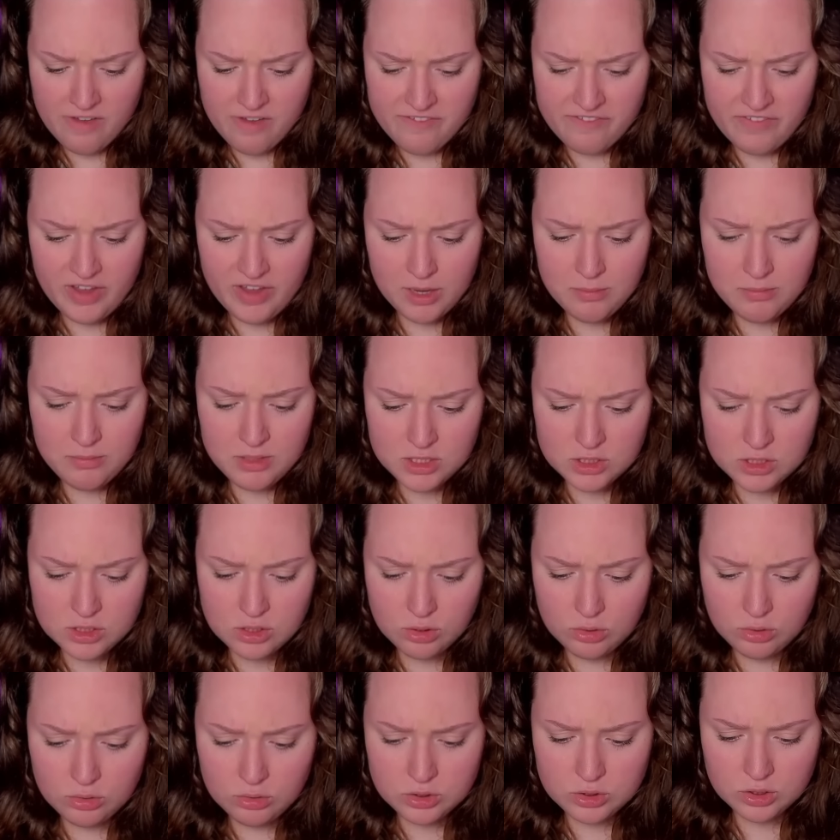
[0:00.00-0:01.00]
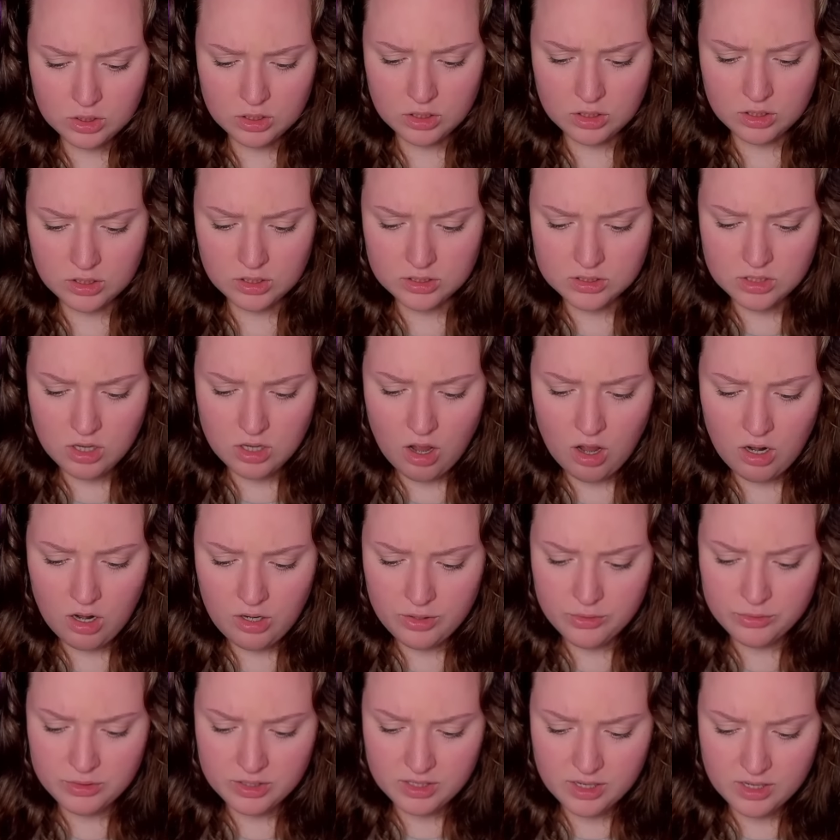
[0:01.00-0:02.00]
Family soldier
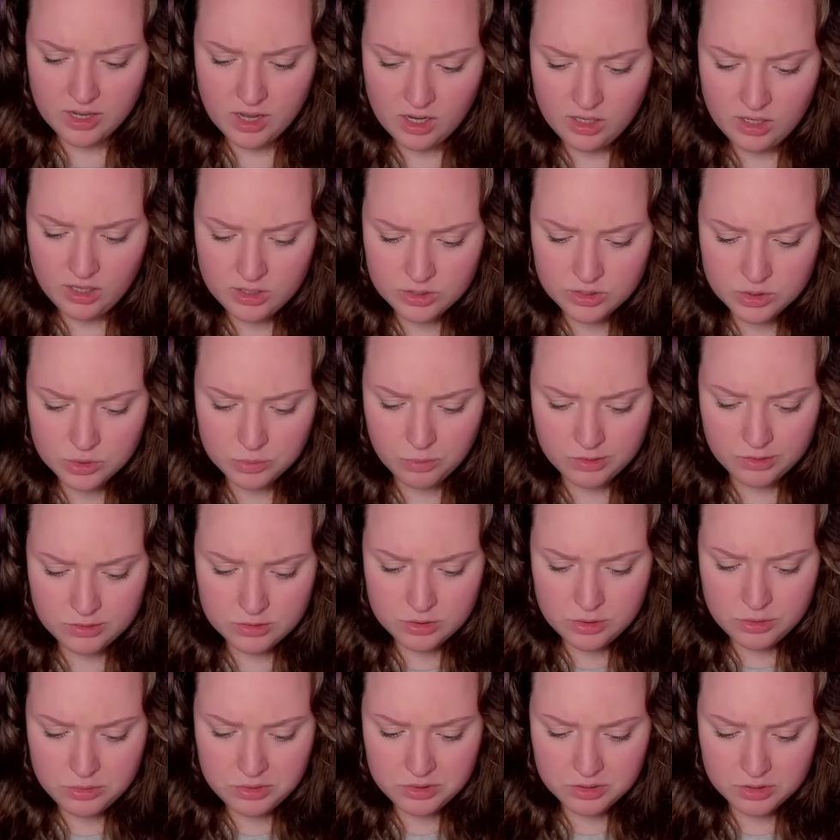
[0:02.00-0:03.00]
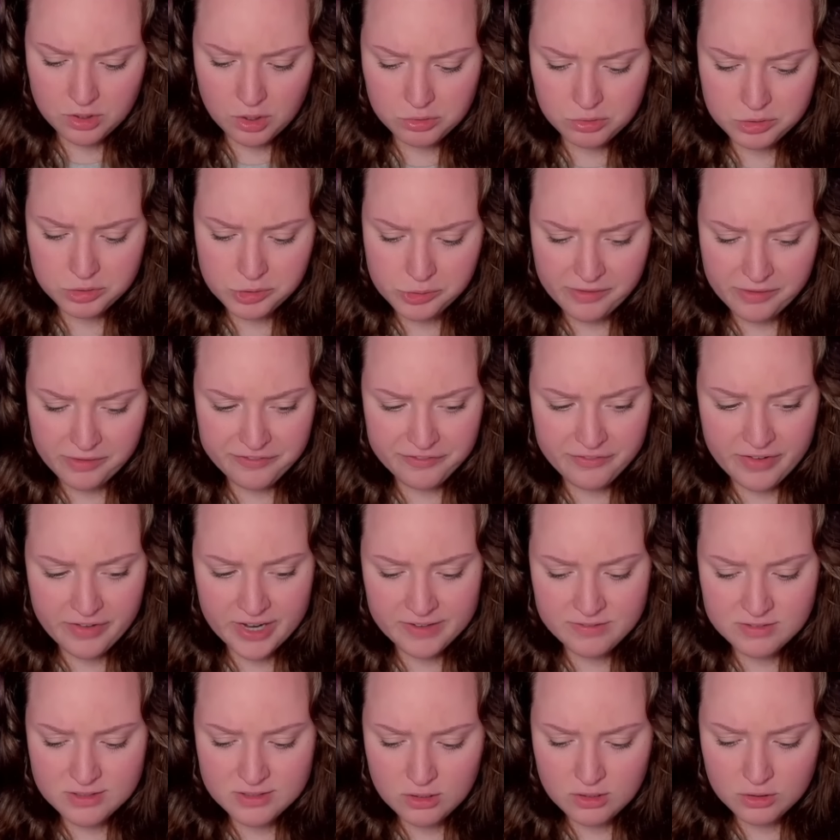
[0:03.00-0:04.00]
Gitano the Cage wants you to go to a
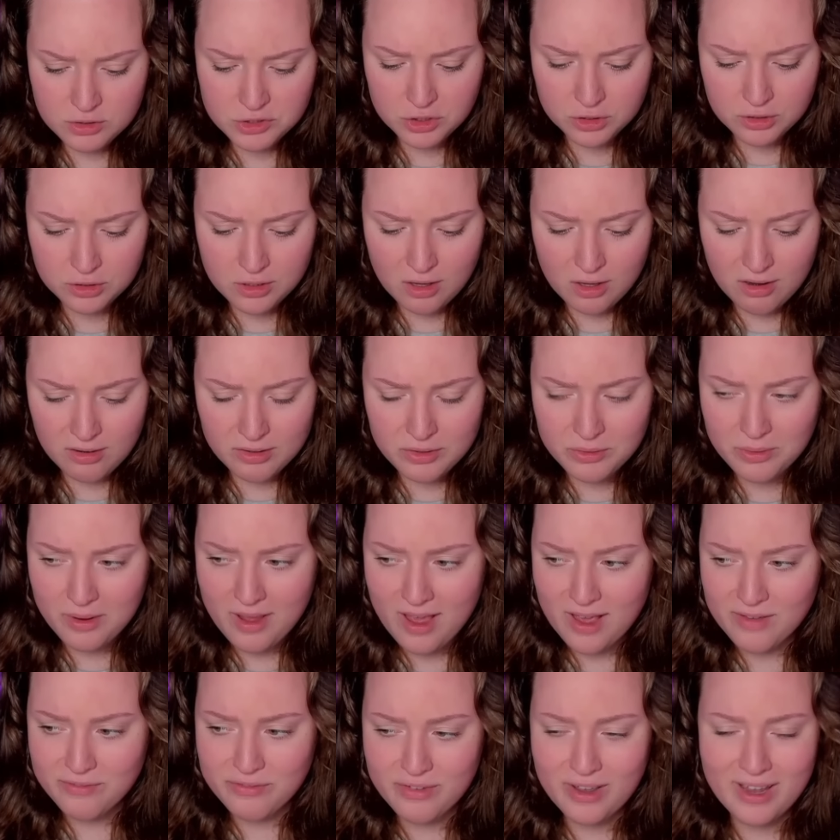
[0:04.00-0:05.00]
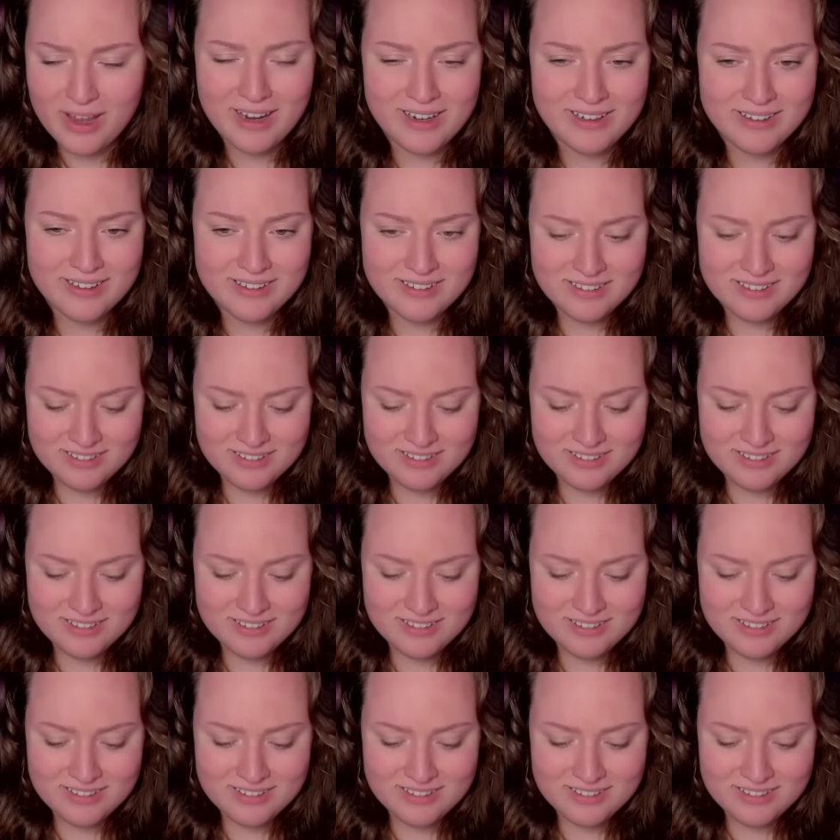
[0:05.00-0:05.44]
five star gelato cafe.